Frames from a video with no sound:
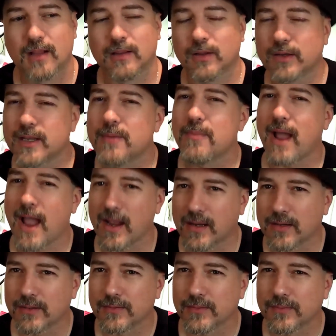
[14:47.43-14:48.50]
Looking
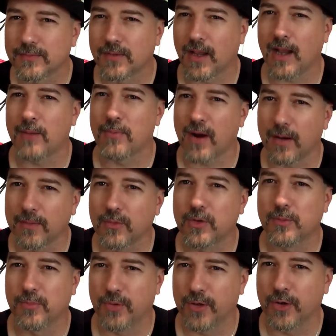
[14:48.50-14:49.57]
back, I probably
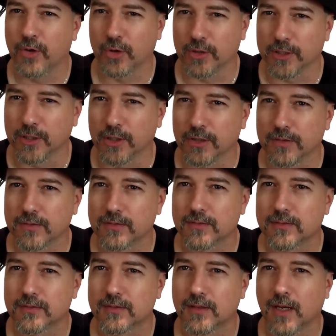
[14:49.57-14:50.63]
would have put it earlier.
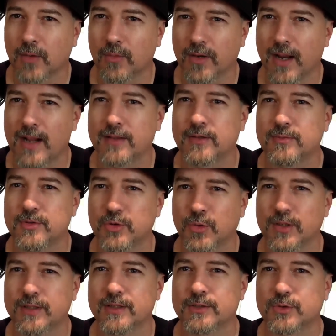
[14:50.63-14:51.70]
I would have had them
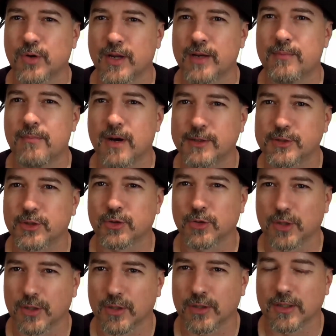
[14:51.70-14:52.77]
join the train much
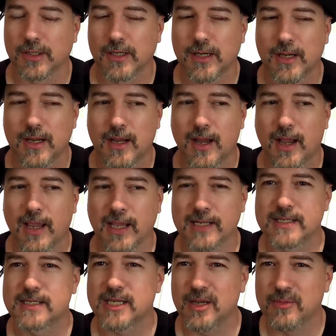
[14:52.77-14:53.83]
earlier. It
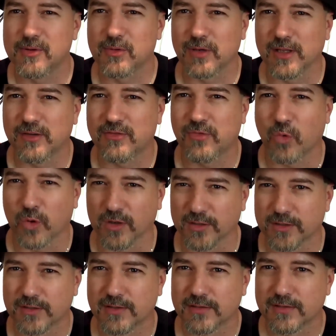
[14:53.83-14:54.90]
seemed really
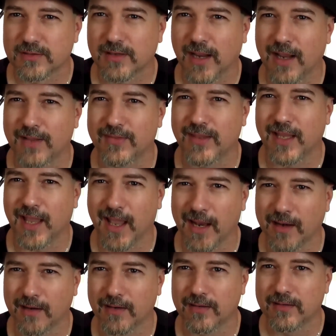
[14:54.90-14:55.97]
forced at the
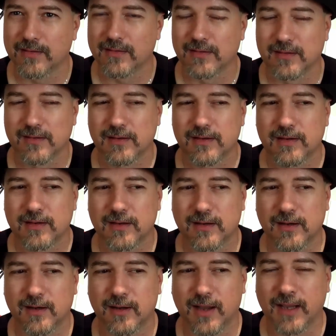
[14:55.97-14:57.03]
end,
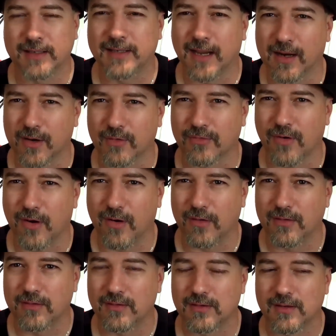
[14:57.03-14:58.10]
at Daggerfall.
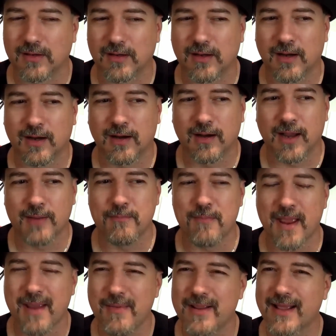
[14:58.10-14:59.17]
And
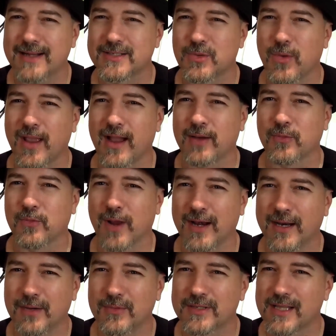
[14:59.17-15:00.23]
maybe that's the way I
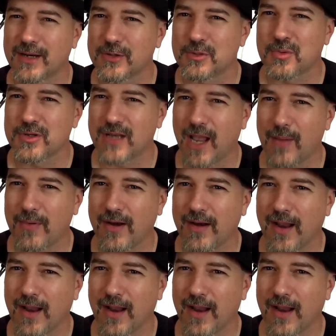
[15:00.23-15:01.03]
read it, was that it was supposed to happen in